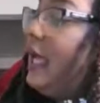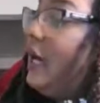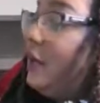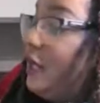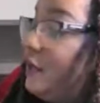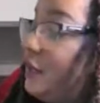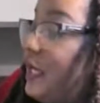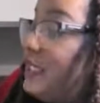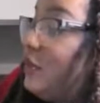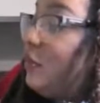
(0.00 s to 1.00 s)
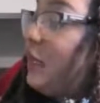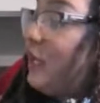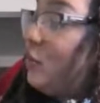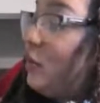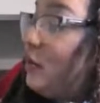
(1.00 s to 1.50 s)
However, as a
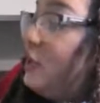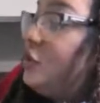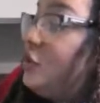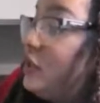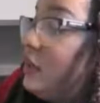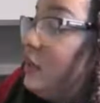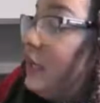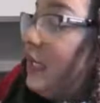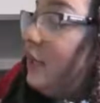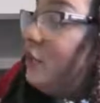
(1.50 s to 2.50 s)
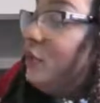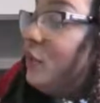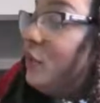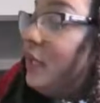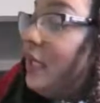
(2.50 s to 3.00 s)
Black woman, Chisholm encountered
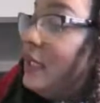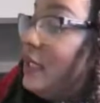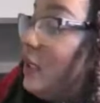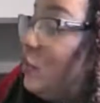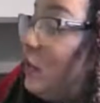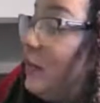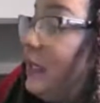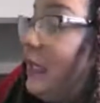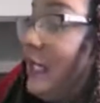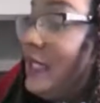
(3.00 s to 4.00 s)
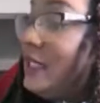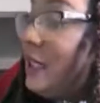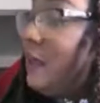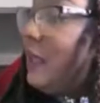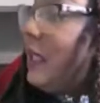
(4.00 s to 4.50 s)
both anti-woman and
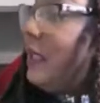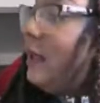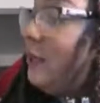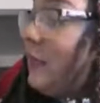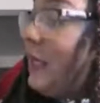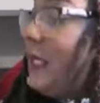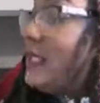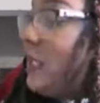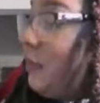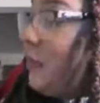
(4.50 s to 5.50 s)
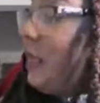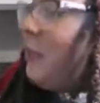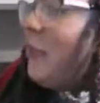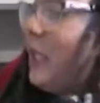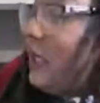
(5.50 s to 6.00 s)
anti-Black
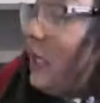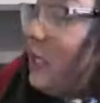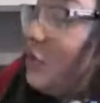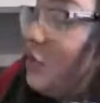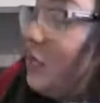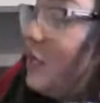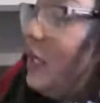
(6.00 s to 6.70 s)
backlash.